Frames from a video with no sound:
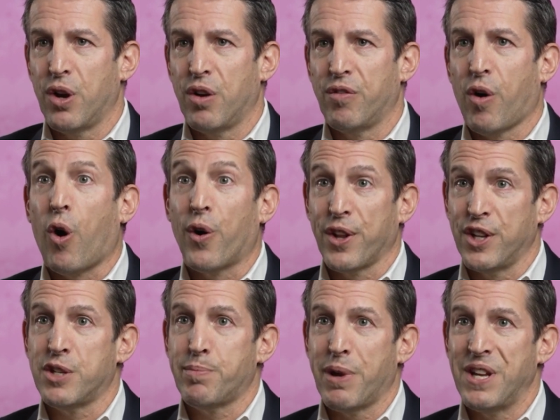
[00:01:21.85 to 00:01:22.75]
of
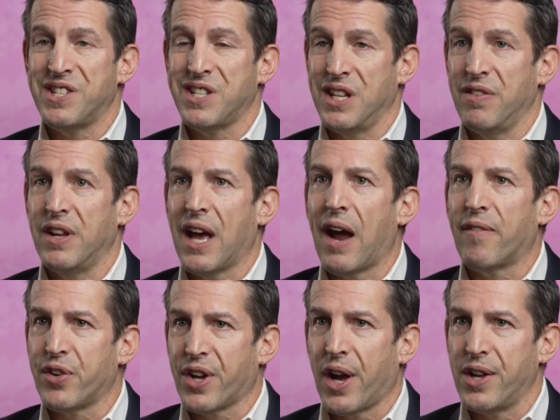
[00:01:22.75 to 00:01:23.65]
audience-based TV
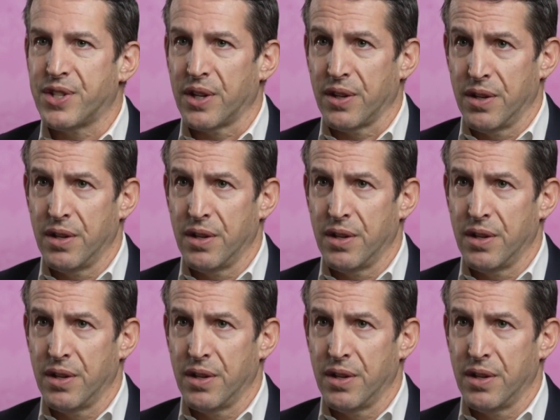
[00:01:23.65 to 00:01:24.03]
advertising.